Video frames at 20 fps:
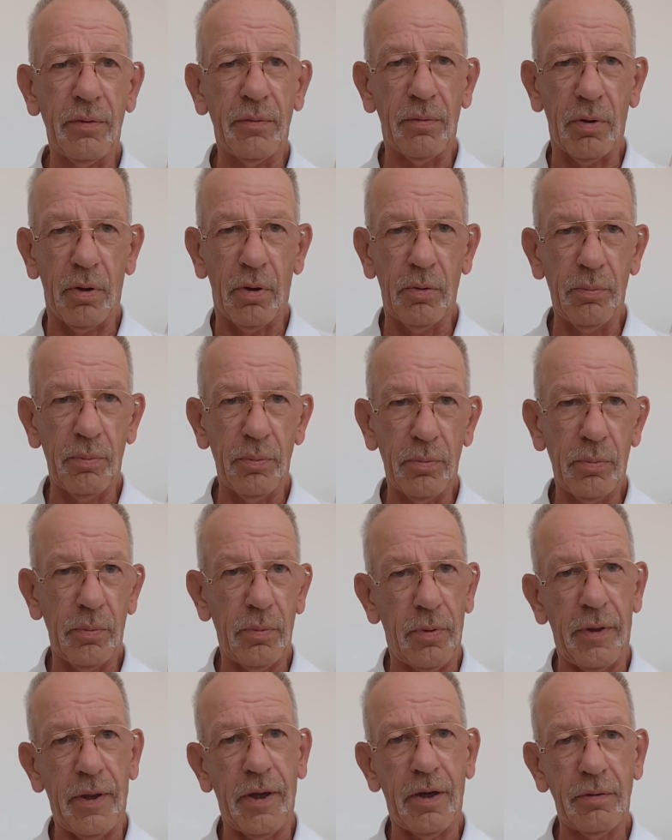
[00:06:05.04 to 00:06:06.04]
rope
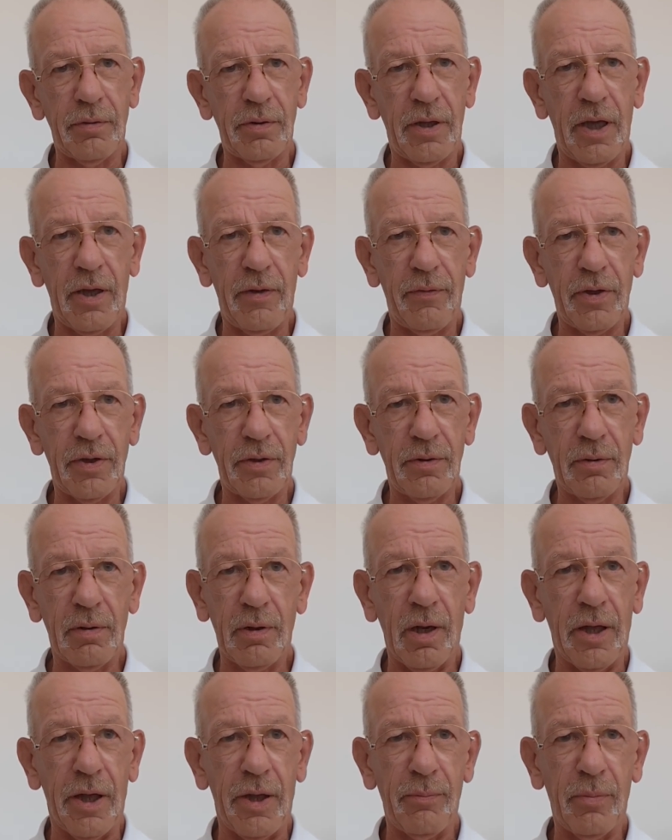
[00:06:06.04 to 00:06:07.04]
without having to
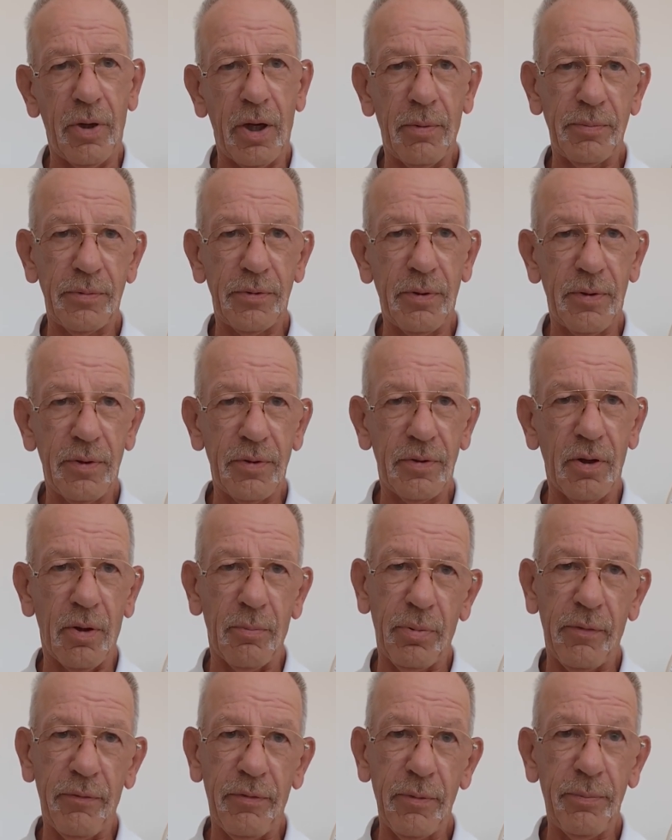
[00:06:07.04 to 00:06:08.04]
climb up to the
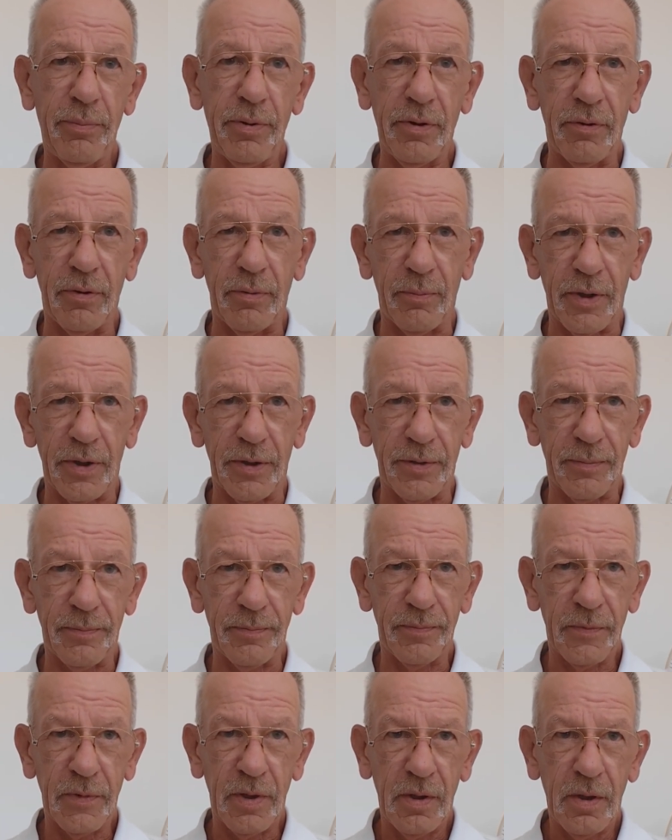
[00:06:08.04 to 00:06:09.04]
top of the pyramid.
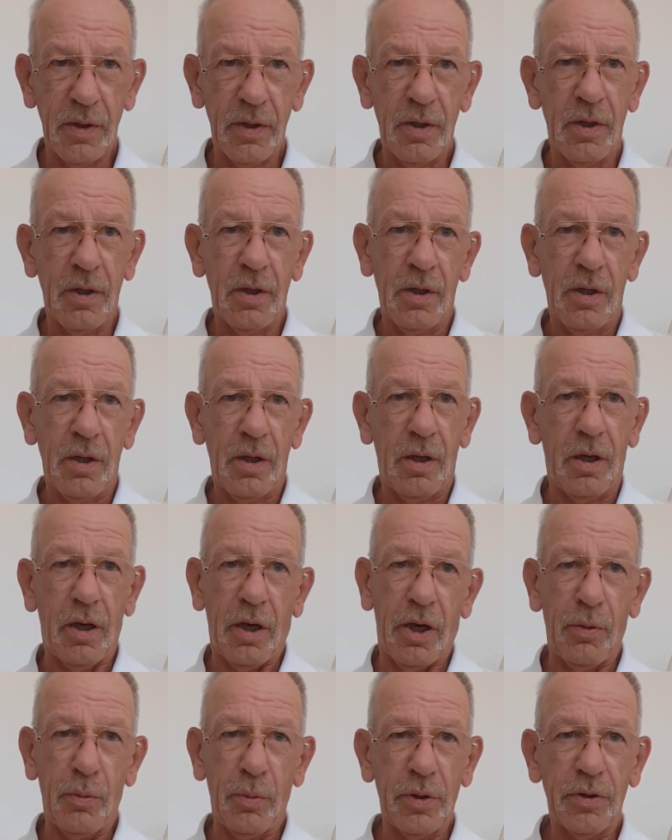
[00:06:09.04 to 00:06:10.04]

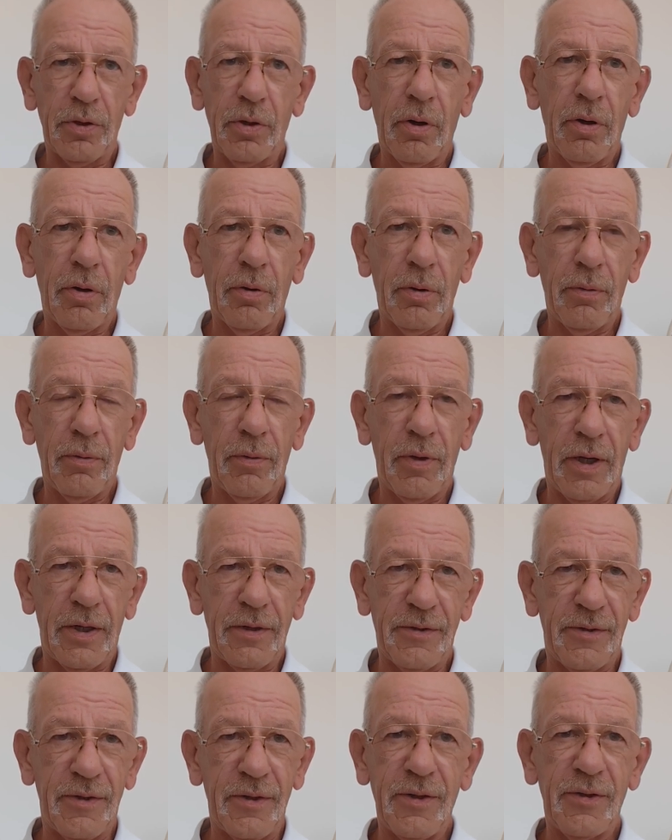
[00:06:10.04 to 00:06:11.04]
I will call
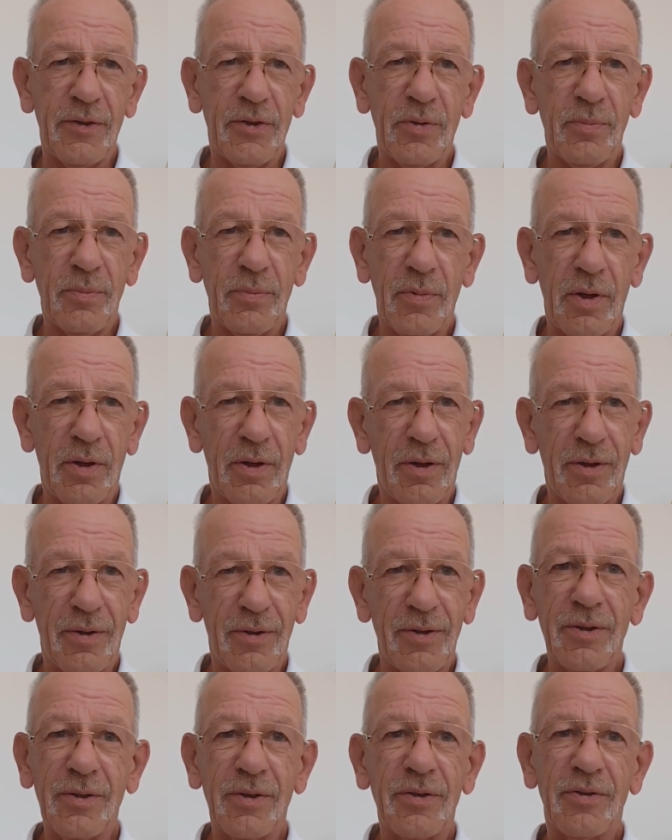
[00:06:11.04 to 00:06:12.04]
that system a
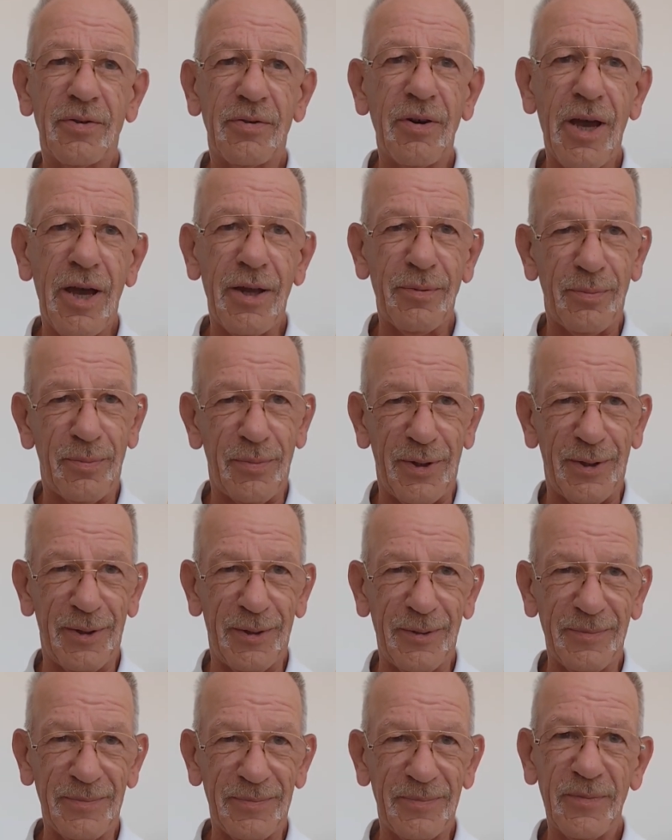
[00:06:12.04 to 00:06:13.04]

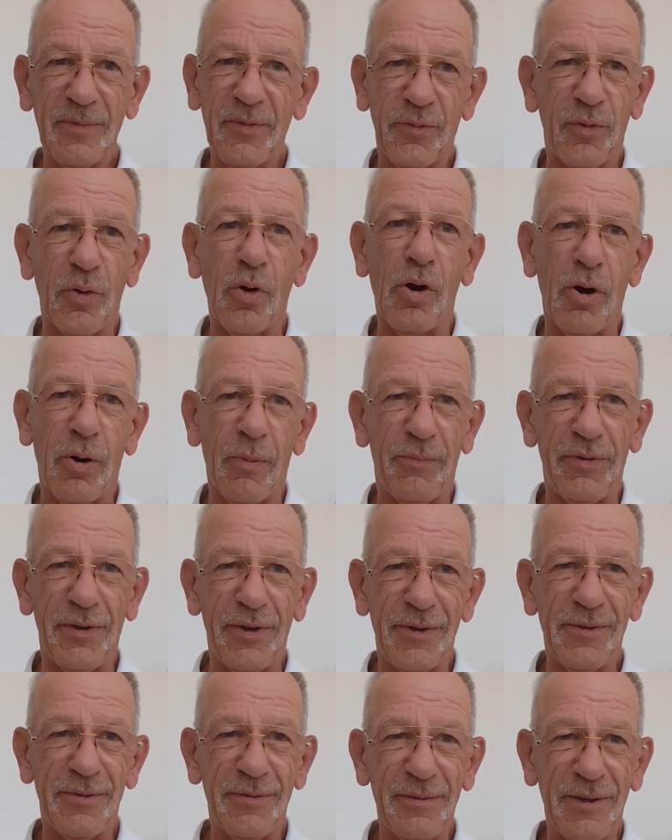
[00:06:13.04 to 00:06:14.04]
treadmill for
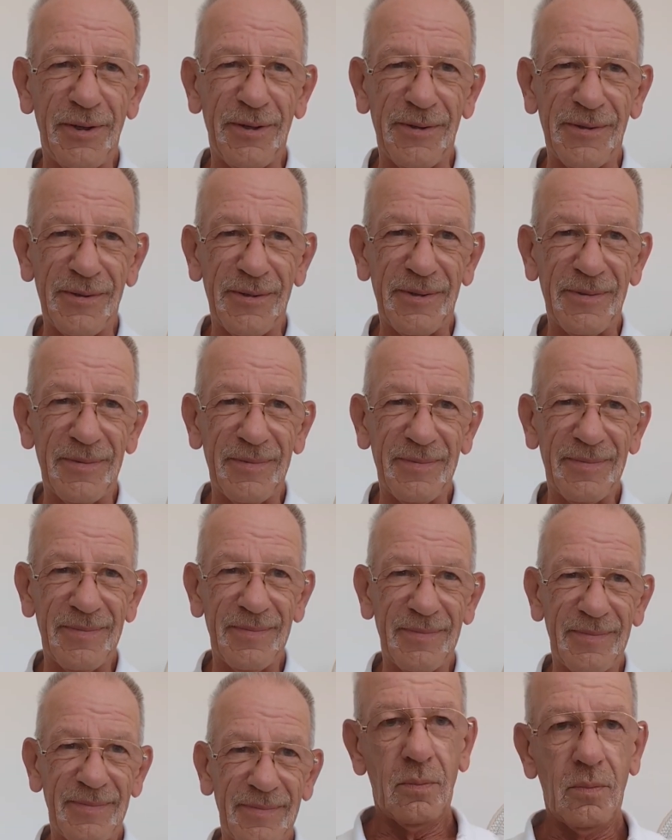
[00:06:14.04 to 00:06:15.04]
obvious reasons.
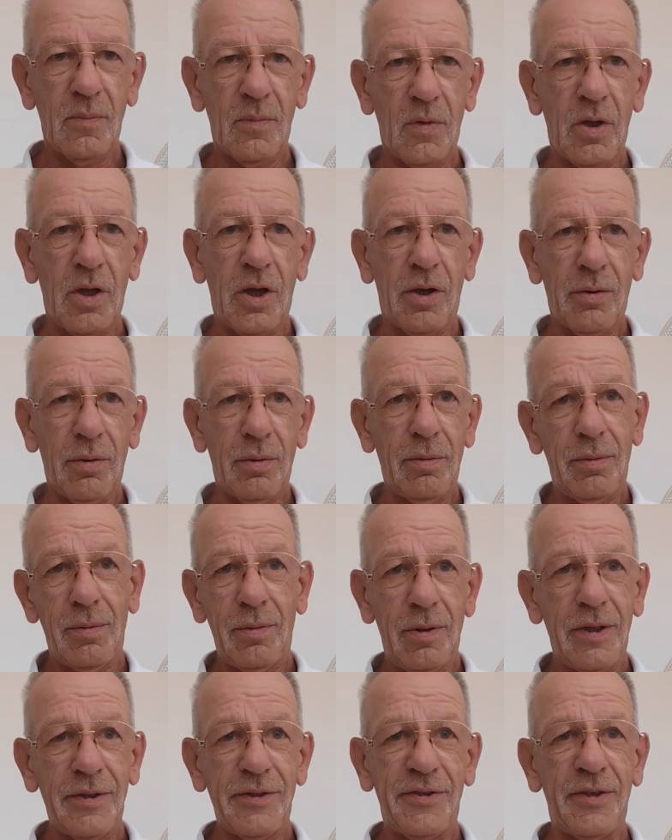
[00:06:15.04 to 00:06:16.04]
Now
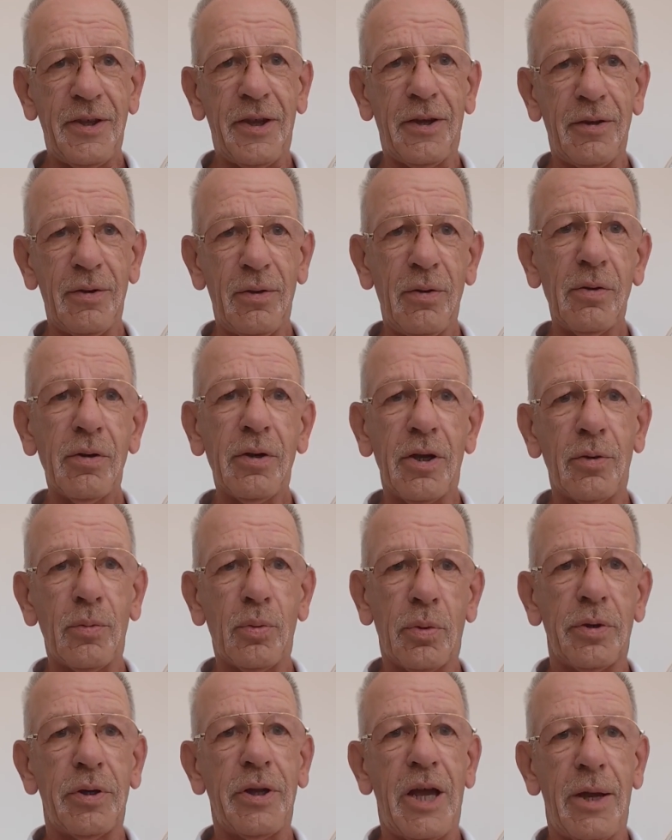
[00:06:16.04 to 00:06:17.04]
let's take a look at
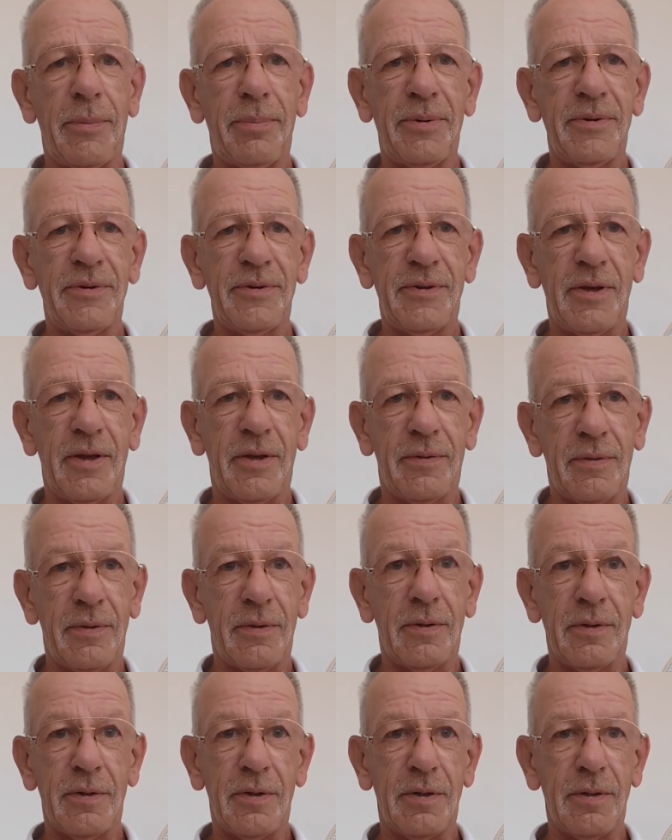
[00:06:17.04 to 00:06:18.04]
what happens at
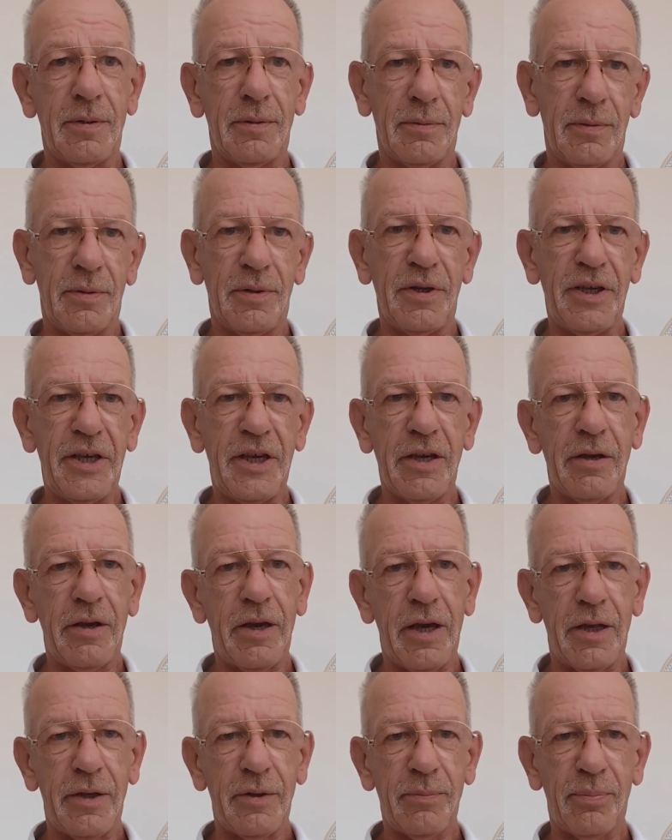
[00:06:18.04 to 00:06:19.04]
the
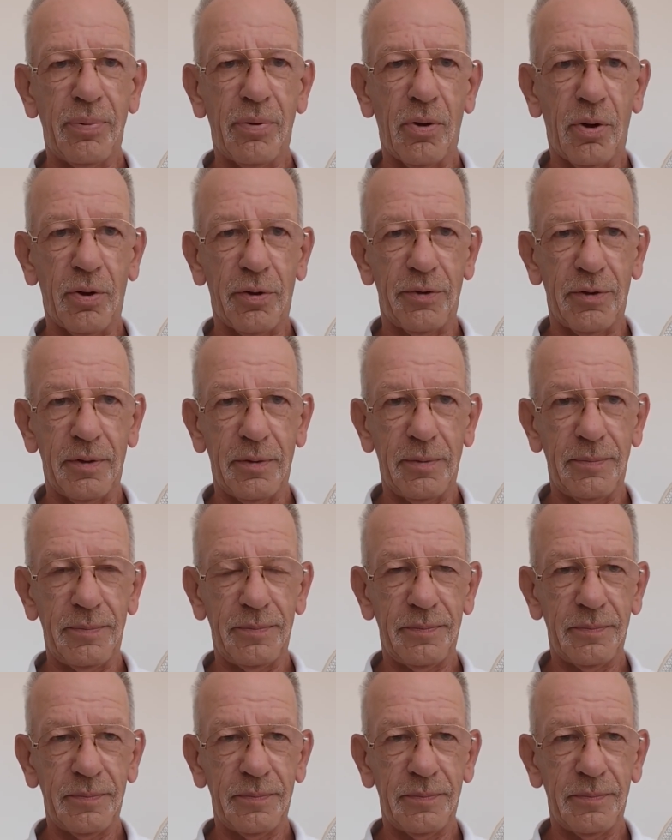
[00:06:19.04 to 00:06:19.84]
near end portal.